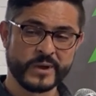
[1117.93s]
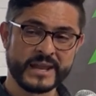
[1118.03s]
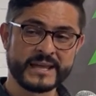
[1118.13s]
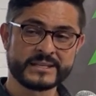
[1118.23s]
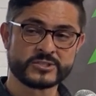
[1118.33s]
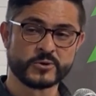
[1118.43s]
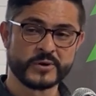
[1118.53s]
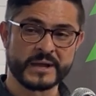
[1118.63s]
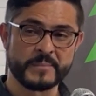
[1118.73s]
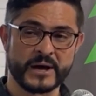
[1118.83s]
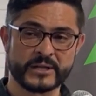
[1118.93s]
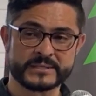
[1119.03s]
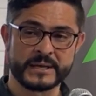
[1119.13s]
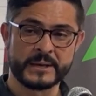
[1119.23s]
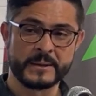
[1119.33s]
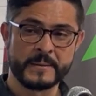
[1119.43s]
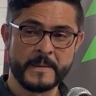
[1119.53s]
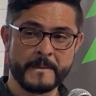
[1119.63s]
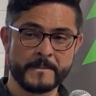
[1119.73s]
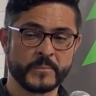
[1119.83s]
So when I talk about
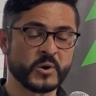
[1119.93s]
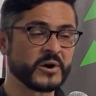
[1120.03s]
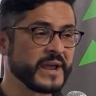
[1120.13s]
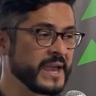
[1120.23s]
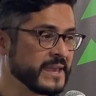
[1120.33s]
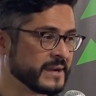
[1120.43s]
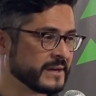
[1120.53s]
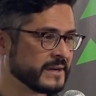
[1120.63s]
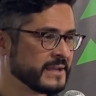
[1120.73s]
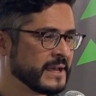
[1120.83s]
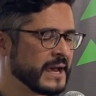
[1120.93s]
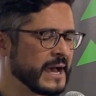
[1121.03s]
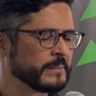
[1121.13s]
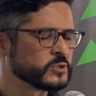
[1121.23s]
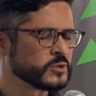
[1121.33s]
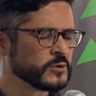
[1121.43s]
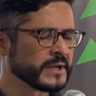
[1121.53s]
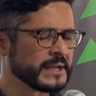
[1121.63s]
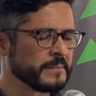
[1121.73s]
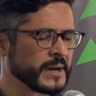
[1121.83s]
prayer, I'm
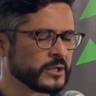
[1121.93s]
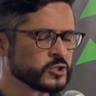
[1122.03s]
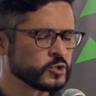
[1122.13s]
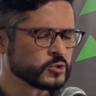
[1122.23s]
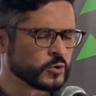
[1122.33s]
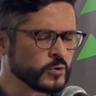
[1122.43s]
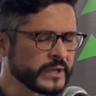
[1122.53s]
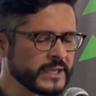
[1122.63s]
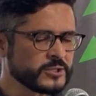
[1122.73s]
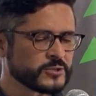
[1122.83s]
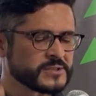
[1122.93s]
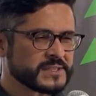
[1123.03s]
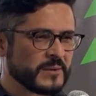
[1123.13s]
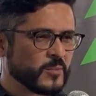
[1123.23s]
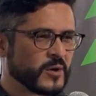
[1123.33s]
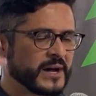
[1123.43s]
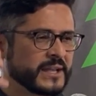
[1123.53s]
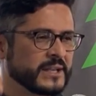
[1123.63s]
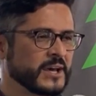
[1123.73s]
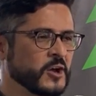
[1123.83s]
talking about talking to
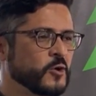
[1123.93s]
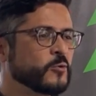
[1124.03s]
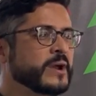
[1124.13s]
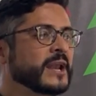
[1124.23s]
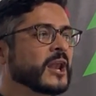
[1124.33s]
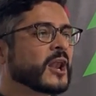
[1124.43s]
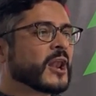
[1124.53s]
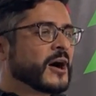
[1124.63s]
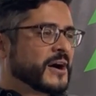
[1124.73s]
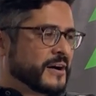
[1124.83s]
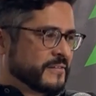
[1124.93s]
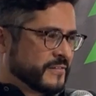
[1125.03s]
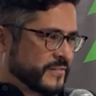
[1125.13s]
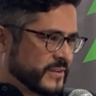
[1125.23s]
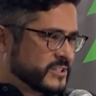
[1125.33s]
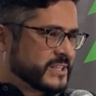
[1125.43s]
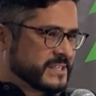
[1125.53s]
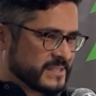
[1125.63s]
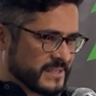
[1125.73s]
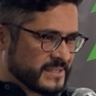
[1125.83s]
someone we love,
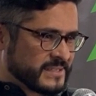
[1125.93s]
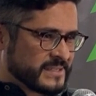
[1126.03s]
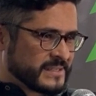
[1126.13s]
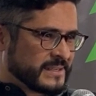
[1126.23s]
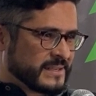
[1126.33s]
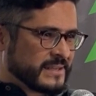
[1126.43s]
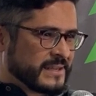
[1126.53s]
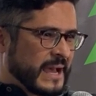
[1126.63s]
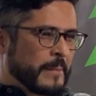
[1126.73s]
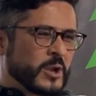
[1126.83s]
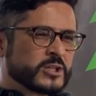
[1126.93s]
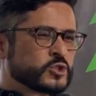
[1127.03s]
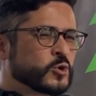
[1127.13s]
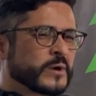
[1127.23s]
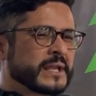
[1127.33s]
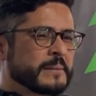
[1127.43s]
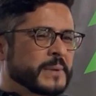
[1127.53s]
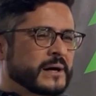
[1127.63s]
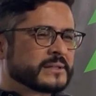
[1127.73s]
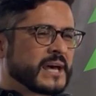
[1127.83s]
Jesus. I'm not talking
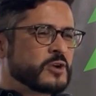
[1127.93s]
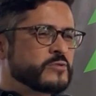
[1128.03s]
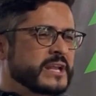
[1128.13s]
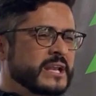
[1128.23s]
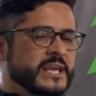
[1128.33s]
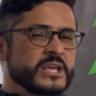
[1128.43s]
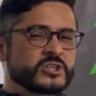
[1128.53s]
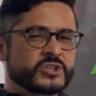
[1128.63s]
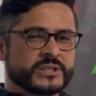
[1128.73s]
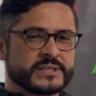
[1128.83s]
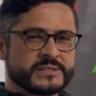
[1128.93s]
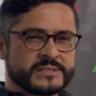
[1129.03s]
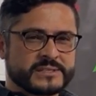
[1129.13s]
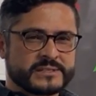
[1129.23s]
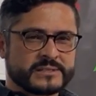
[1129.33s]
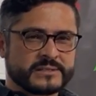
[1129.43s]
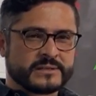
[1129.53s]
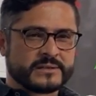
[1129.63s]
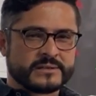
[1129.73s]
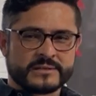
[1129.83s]
about a religious
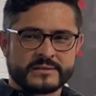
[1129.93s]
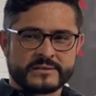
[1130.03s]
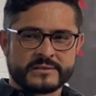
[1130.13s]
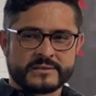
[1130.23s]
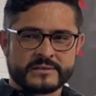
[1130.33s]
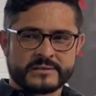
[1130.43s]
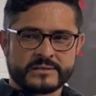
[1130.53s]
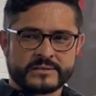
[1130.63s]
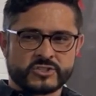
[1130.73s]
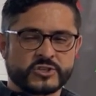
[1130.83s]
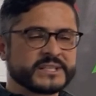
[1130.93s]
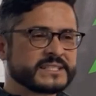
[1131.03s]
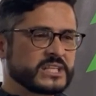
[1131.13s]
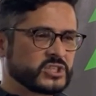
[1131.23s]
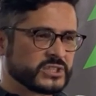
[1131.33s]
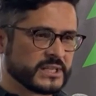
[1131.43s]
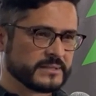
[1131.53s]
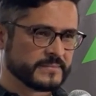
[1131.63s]
tradition.